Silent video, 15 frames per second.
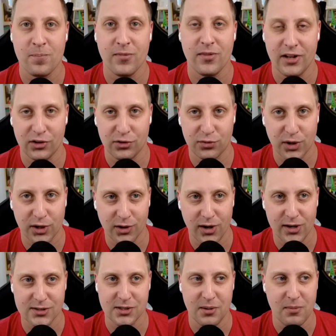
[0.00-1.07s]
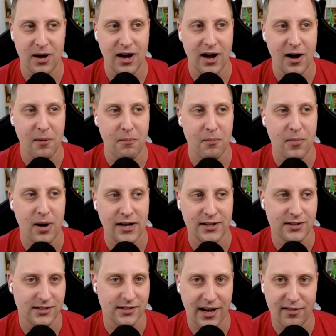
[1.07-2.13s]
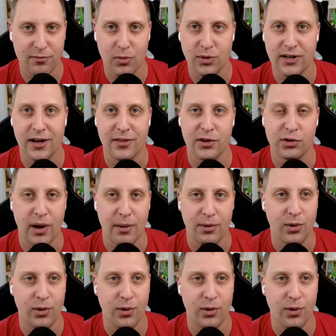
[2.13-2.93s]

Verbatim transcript: that's freaking awesome. Um, I need to dive more down this rabbit